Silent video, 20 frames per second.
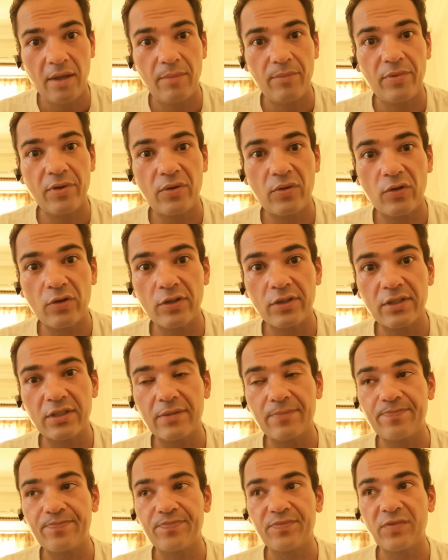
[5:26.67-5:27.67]
because,
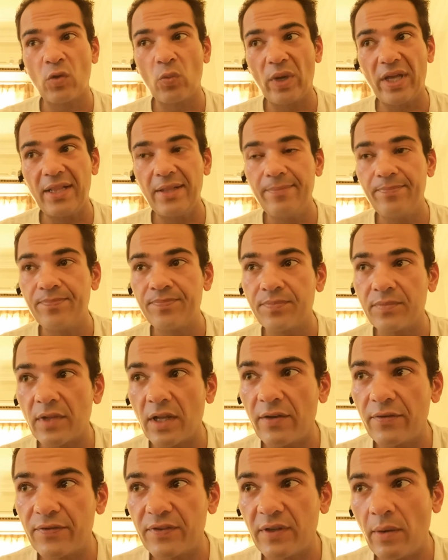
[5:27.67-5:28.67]
well,
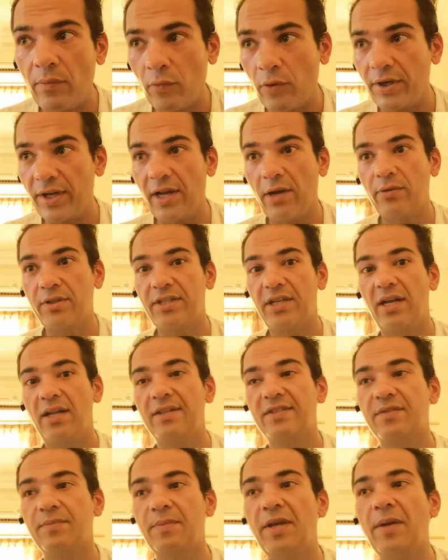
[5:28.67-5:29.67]
if someone now
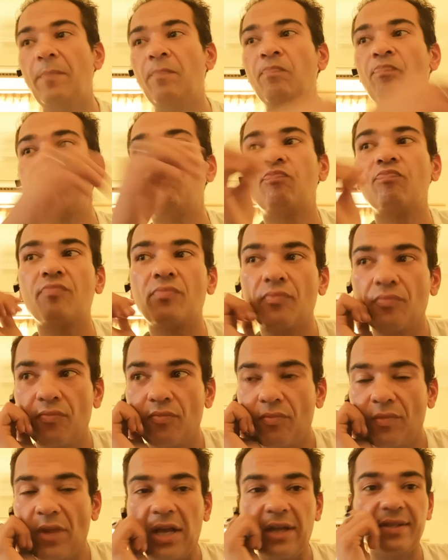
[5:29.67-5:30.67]
tells me
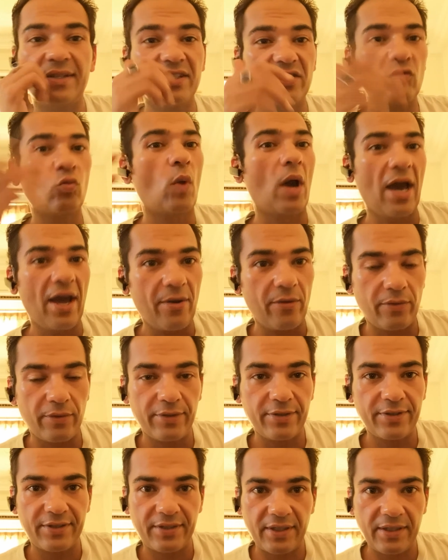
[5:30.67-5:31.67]
this
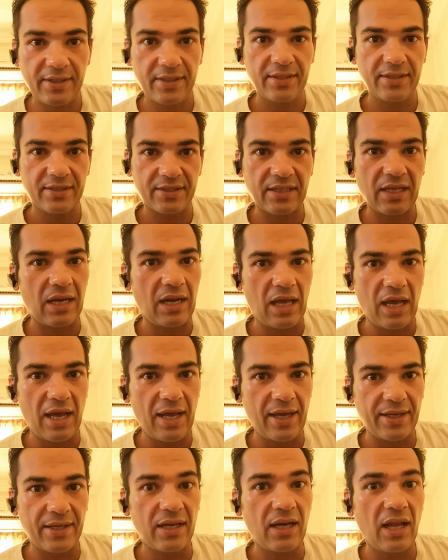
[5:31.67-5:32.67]
virus is
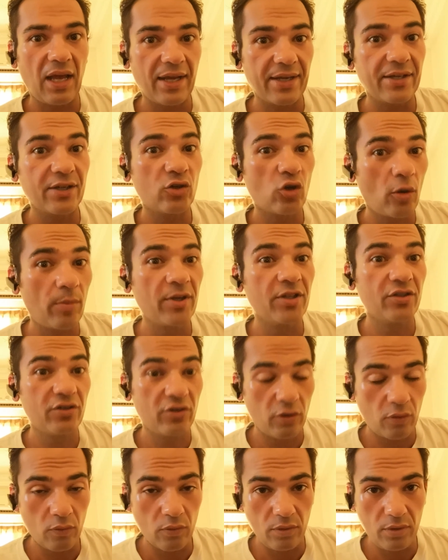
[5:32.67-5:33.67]
like a common
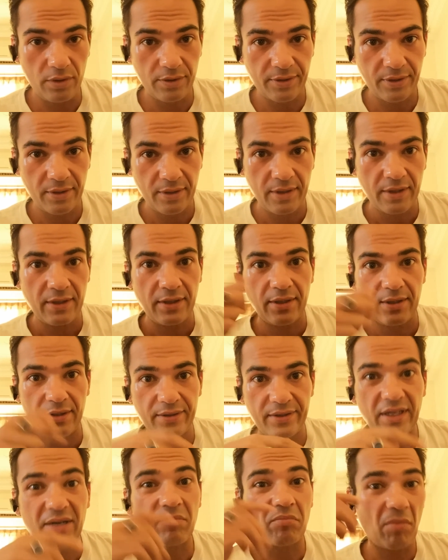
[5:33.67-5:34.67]
cold,
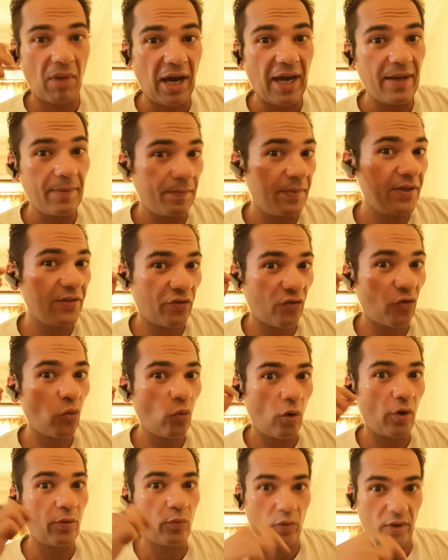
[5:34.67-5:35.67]
that might be true
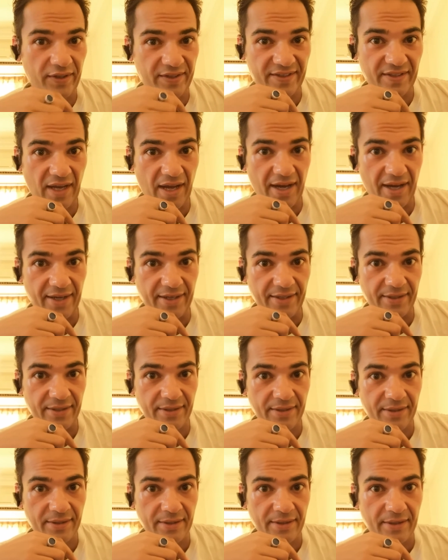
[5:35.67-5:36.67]
on one side,
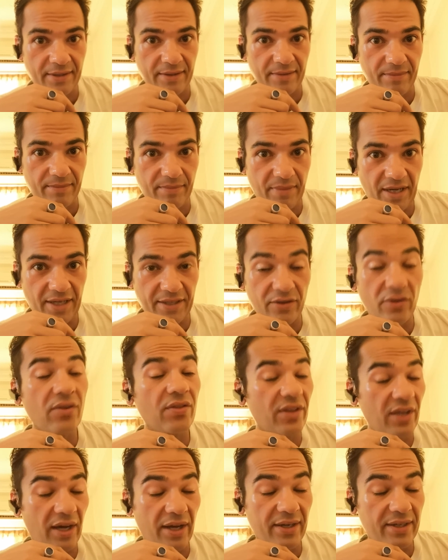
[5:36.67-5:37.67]
but on
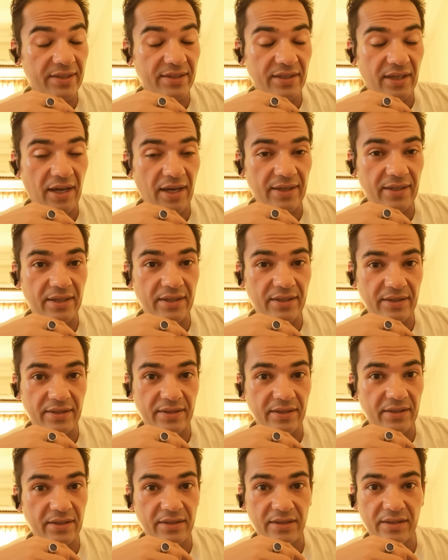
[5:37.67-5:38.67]
the other side, this
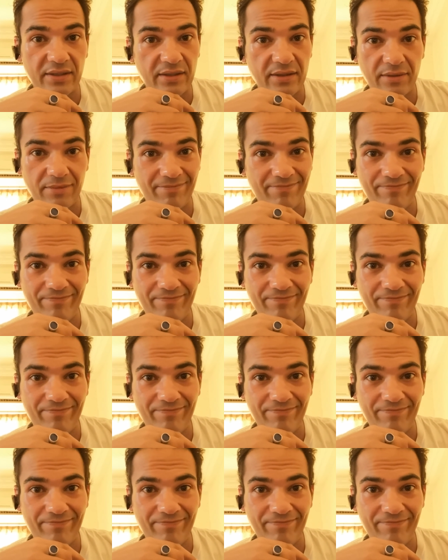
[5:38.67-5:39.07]
is,